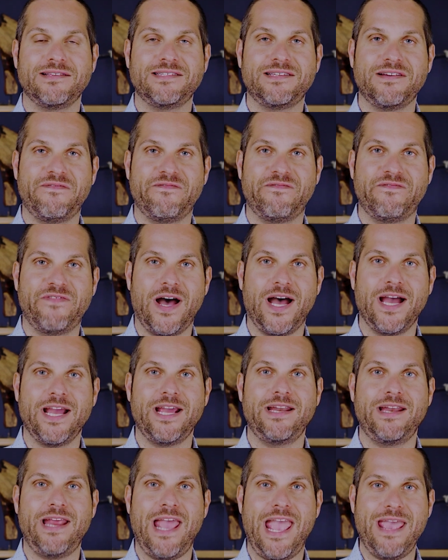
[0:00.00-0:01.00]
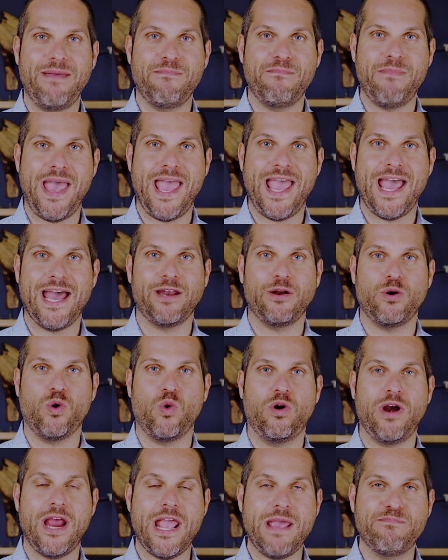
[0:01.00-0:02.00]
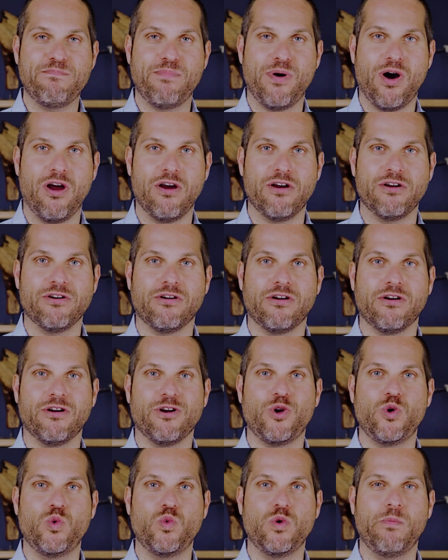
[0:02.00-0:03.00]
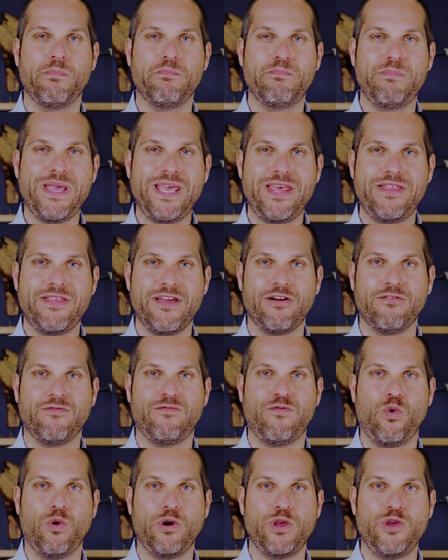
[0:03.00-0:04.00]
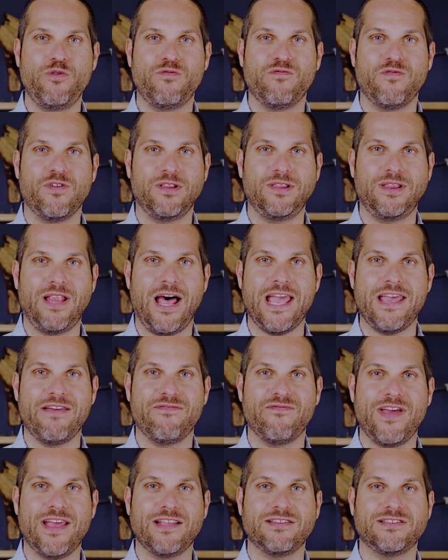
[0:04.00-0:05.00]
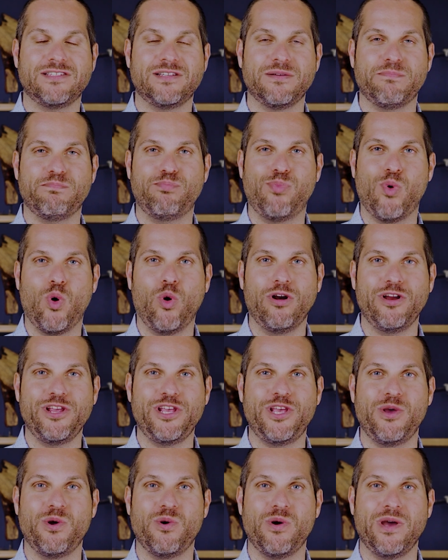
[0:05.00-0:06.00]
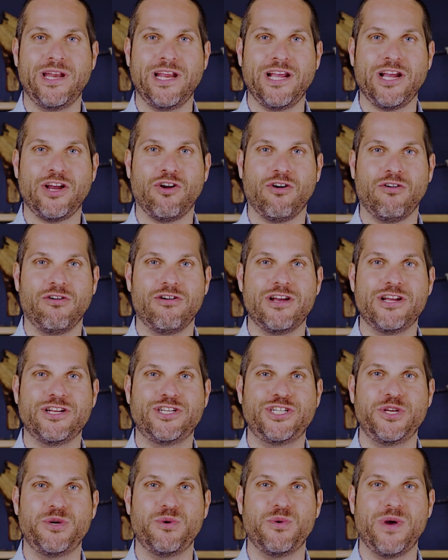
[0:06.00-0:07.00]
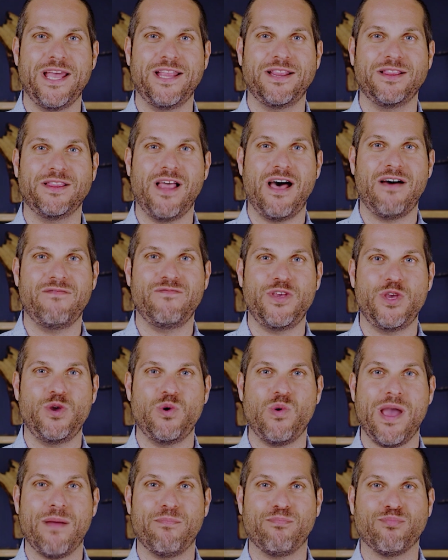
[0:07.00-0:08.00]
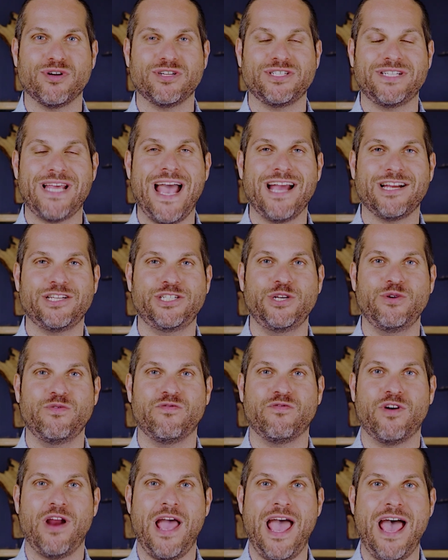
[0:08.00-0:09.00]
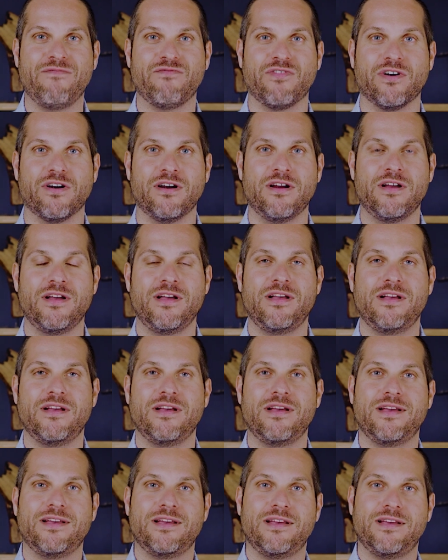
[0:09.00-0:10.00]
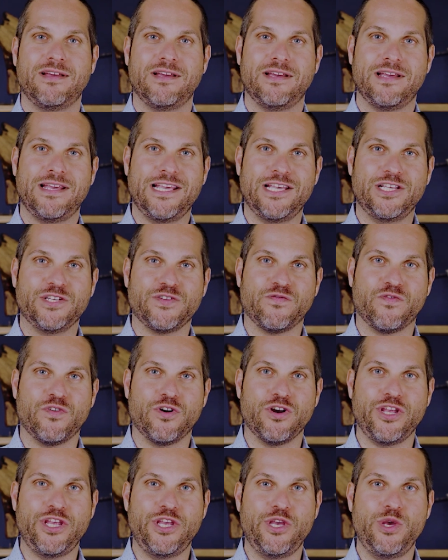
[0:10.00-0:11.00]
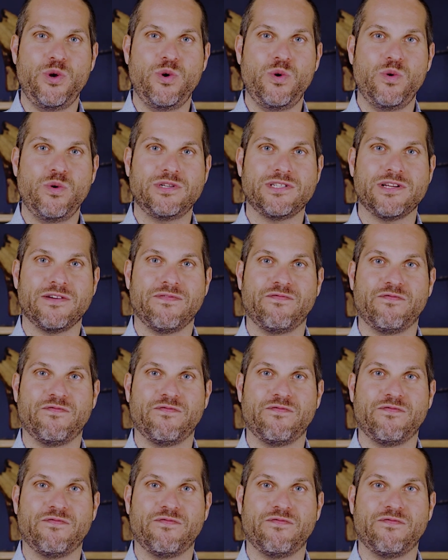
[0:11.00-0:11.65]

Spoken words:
to find a man or a partner who will be there for you for life and support you and encourage you and love you and protect you forever is for you to